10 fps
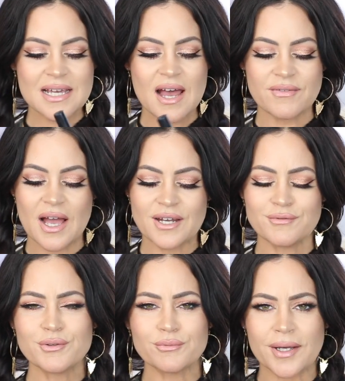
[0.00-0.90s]
I have kind
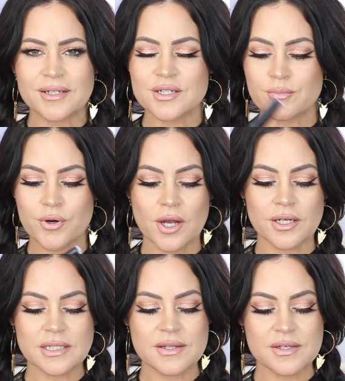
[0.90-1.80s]
of a random
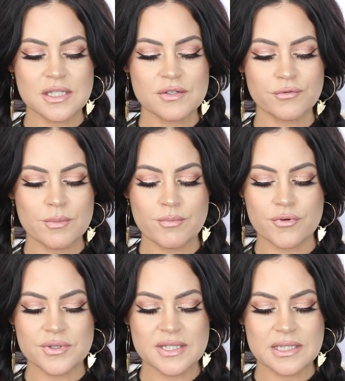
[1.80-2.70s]
product. This is from
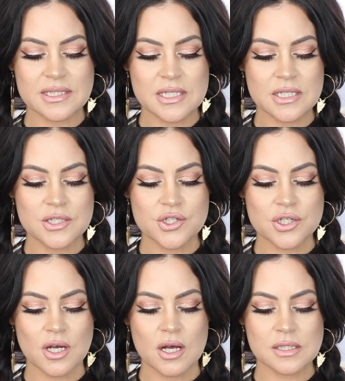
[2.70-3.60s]

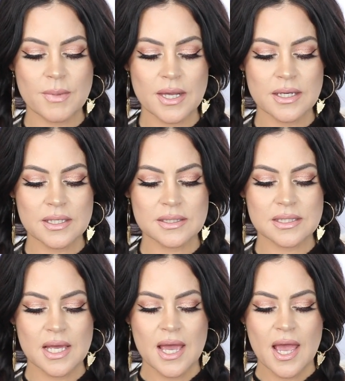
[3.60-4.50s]
Prestige
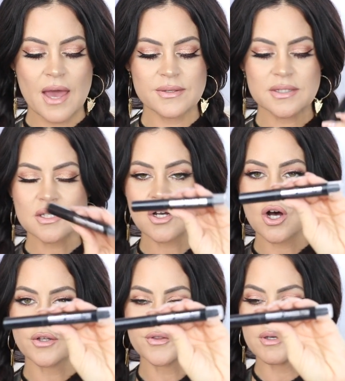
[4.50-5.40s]
Cosmetics, and this is
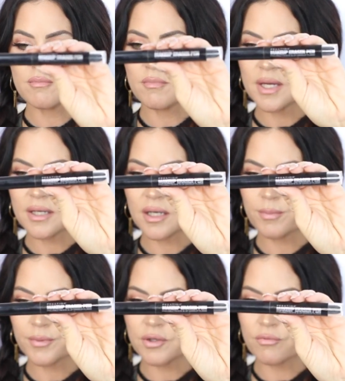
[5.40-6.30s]
called the
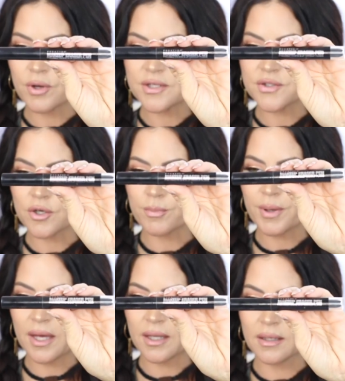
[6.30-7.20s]
Makeup Eraser
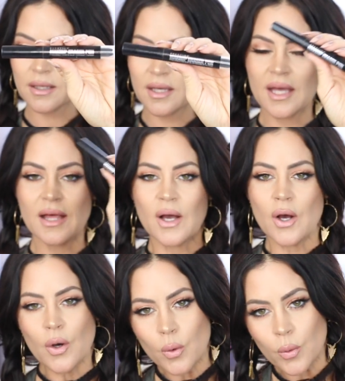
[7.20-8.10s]
Pen.
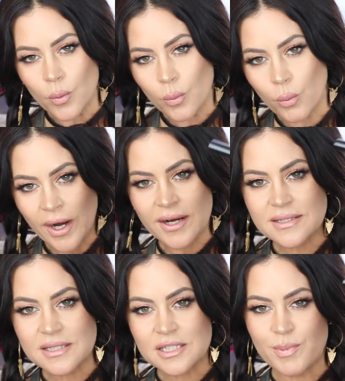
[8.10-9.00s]
Where
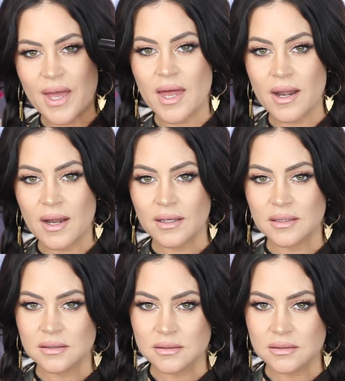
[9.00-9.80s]
has this been